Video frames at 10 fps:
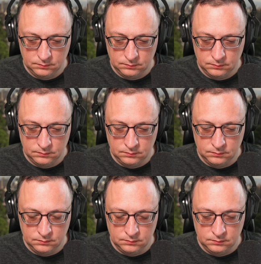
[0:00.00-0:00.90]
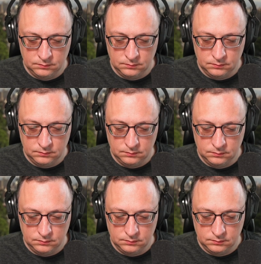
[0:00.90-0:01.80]

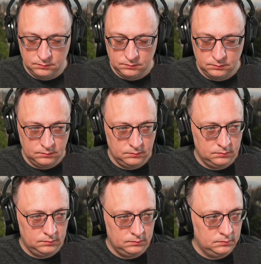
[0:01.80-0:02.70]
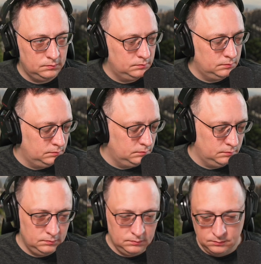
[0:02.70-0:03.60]

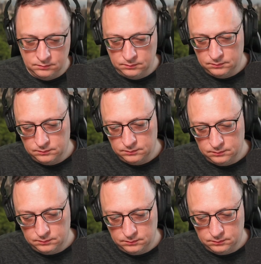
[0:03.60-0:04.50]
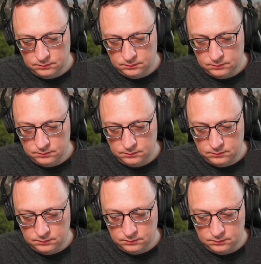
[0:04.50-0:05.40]

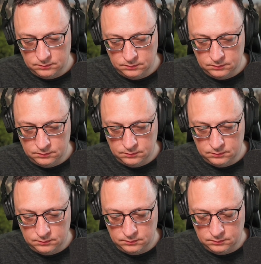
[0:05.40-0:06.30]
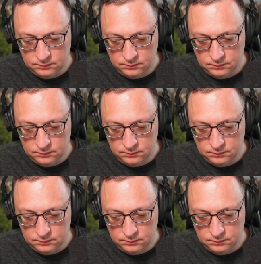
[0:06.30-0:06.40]
(not speaking)